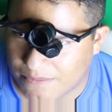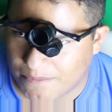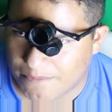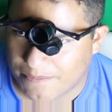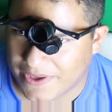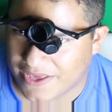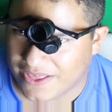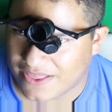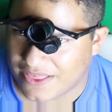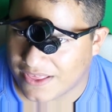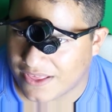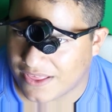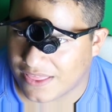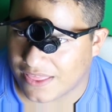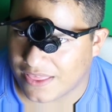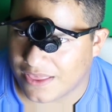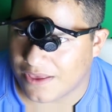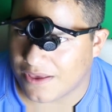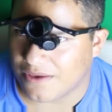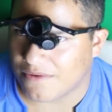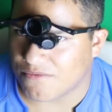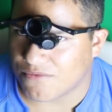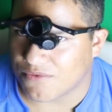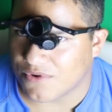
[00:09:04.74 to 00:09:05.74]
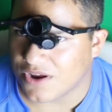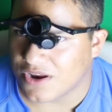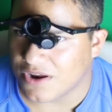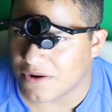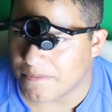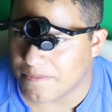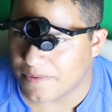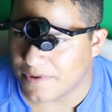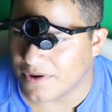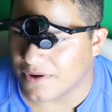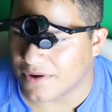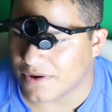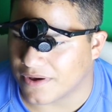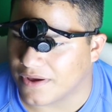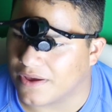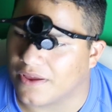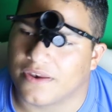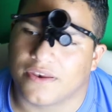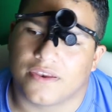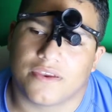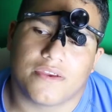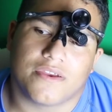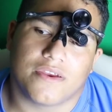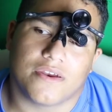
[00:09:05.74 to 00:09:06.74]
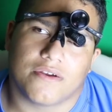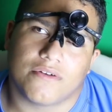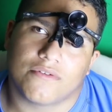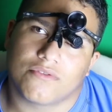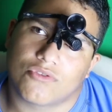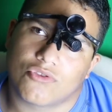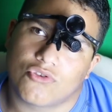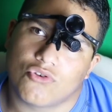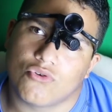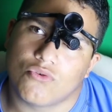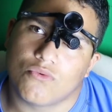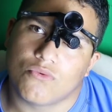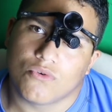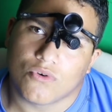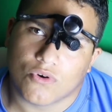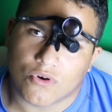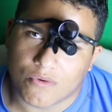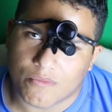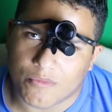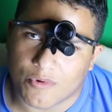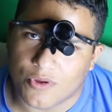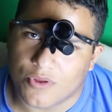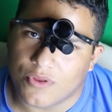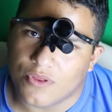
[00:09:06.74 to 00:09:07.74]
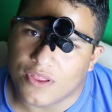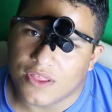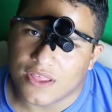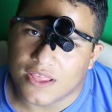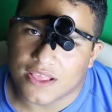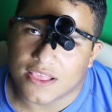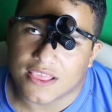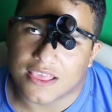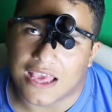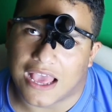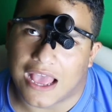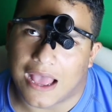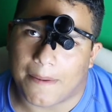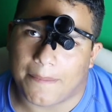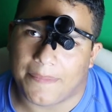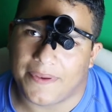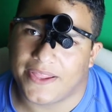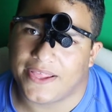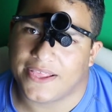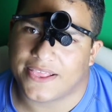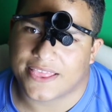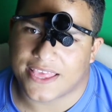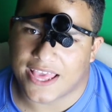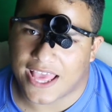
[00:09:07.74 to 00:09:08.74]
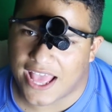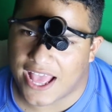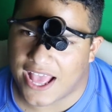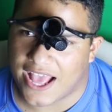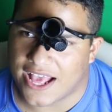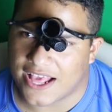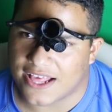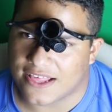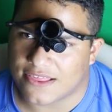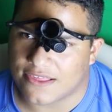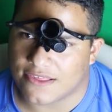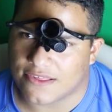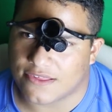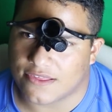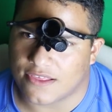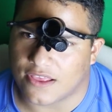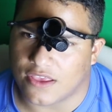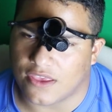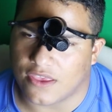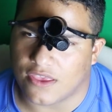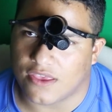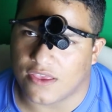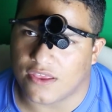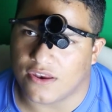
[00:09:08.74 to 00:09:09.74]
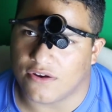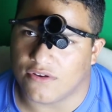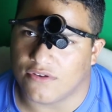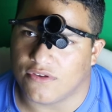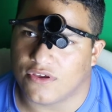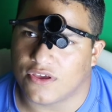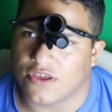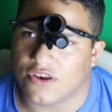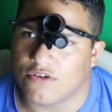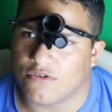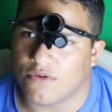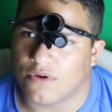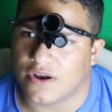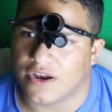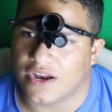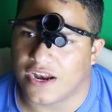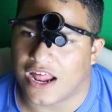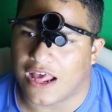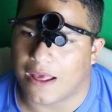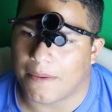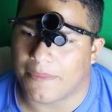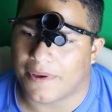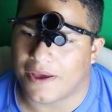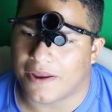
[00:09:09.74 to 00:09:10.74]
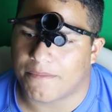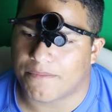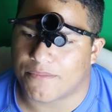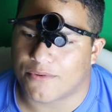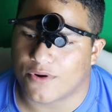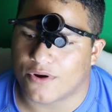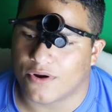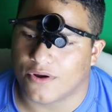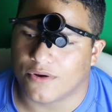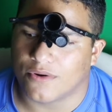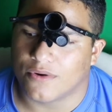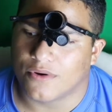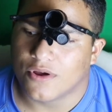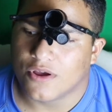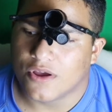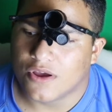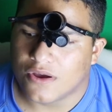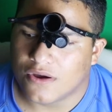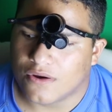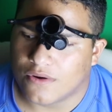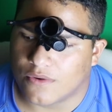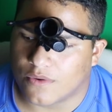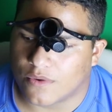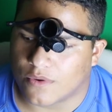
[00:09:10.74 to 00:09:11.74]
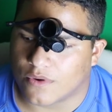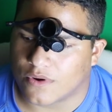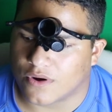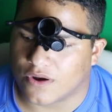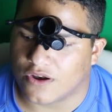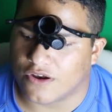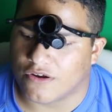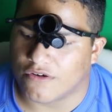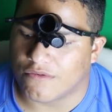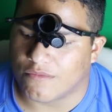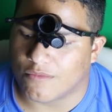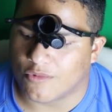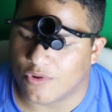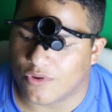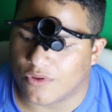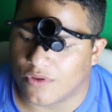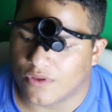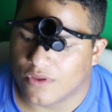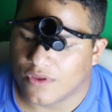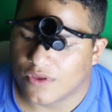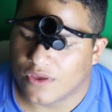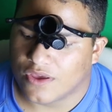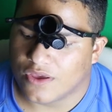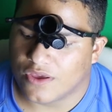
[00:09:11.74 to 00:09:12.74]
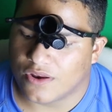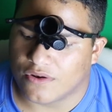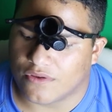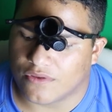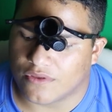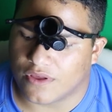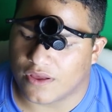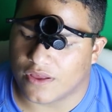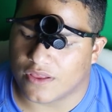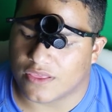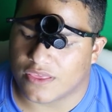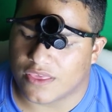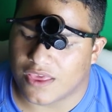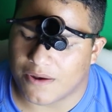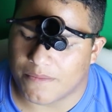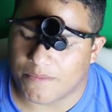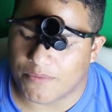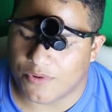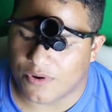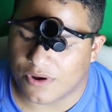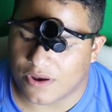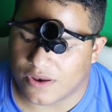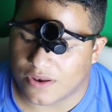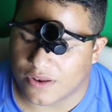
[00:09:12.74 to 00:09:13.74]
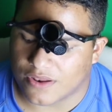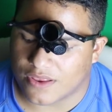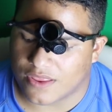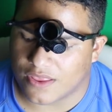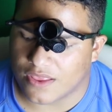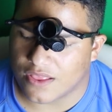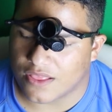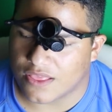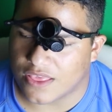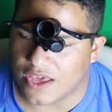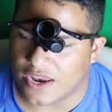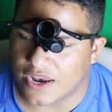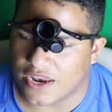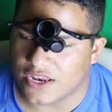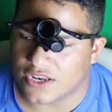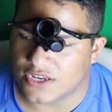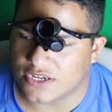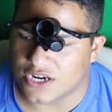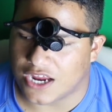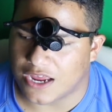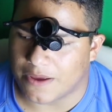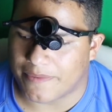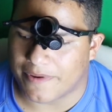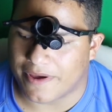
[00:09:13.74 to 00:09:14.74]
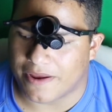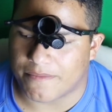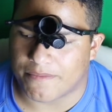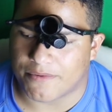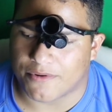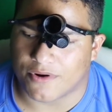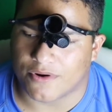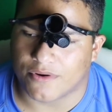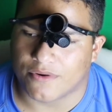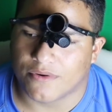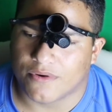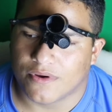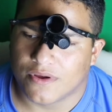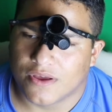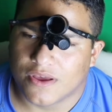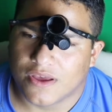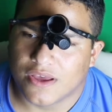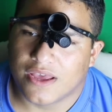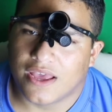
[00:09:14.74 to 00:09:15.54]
basically read a book and do normal tablet tasks that you can do on an iPad Pro or on a normal 10-inch iPad Pro.